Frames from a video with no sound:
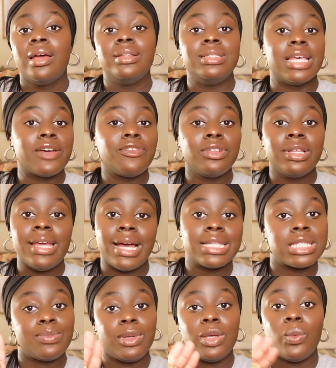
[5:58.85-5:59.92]
definitely
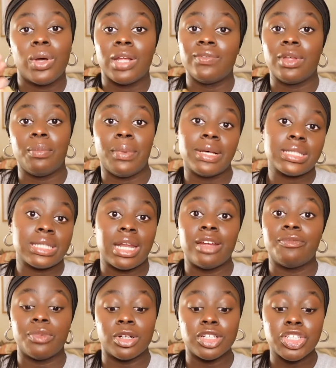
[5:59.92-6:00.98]
has to be one of the best that
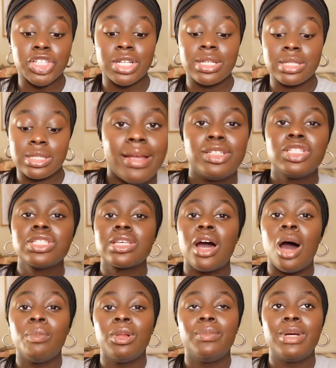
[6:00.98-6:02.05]
I've purchased it just
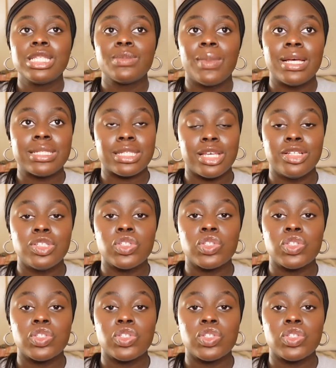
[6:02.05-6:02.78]
complements my skin